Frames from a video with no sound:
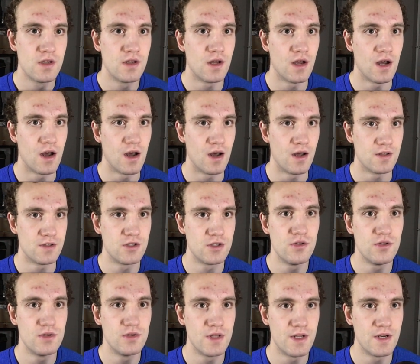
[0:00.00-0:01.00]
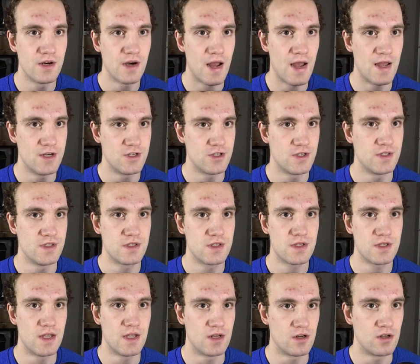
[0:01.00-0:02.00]
2-liter
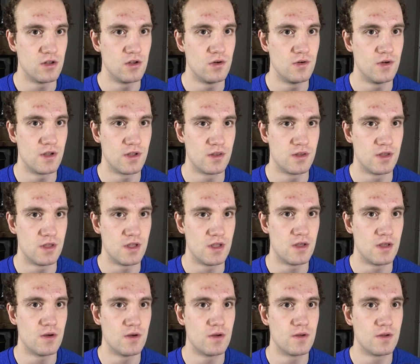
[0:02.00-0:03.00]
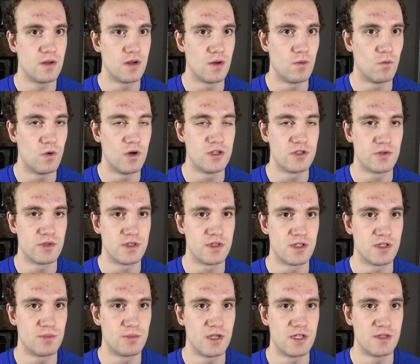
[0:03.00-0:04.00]
engines, including the ones with
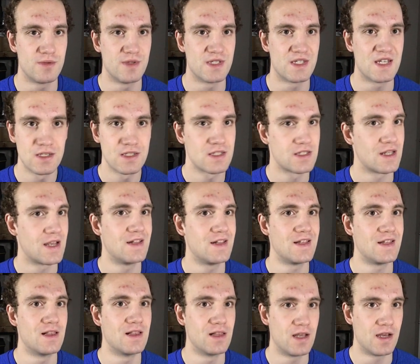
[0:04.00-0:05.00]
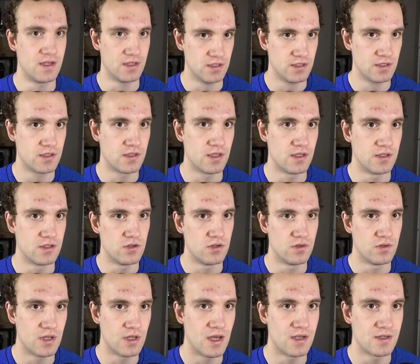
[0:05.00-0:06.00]
displacements slightly less than
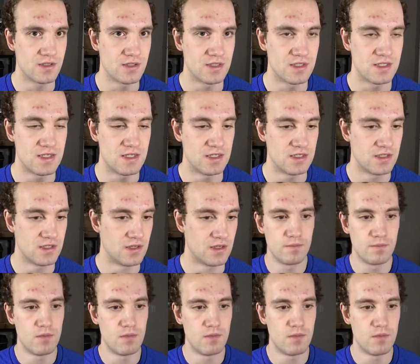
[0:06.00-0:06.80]
2000 cc.